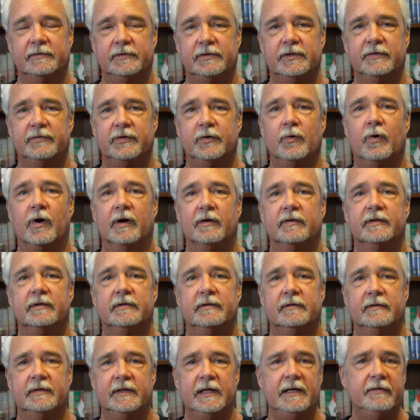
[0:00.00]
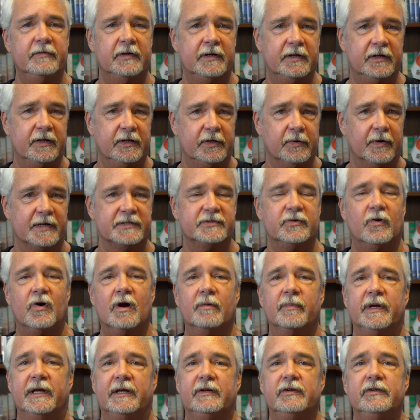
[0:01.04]
to the North. Even in the U.S.
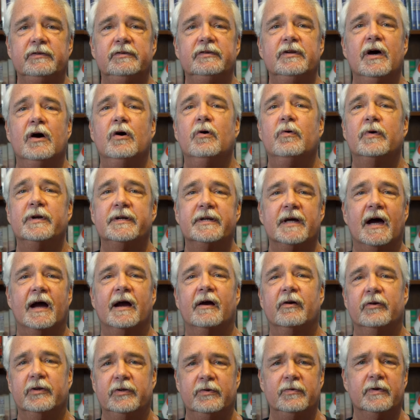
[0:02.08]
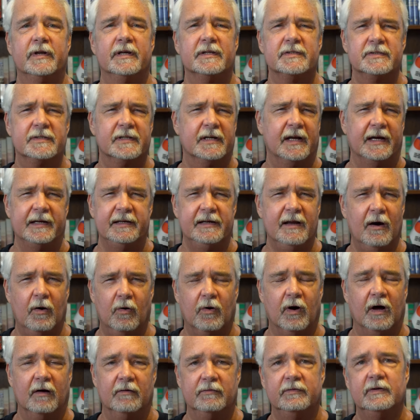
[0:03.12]
Army, no entire units that I
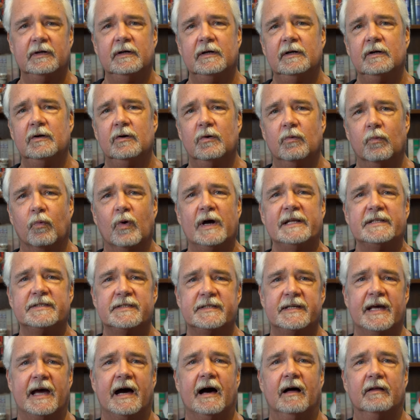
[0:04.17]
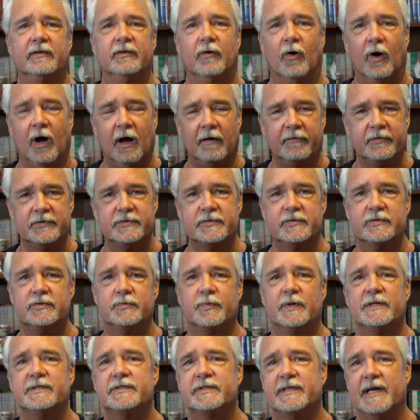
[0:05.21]
know of went south.
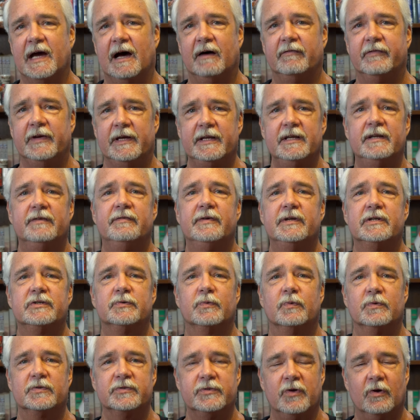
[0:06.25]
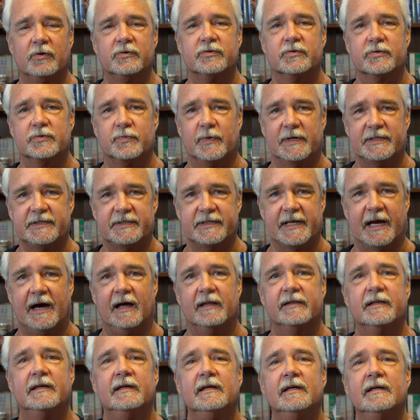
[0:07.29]
Officers went south, individual soldiers went
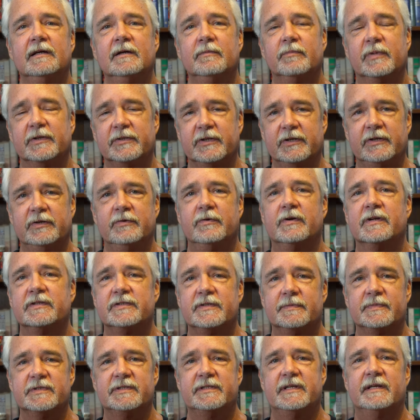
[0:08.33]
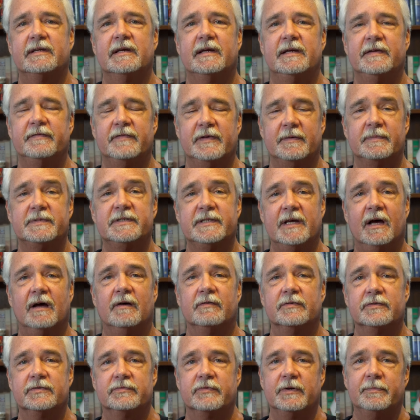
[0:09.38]
south, but the units in
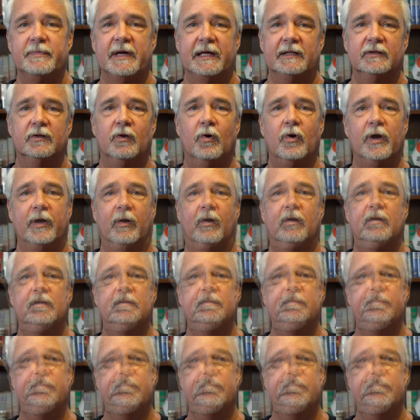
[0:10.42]
themselves remain loyal.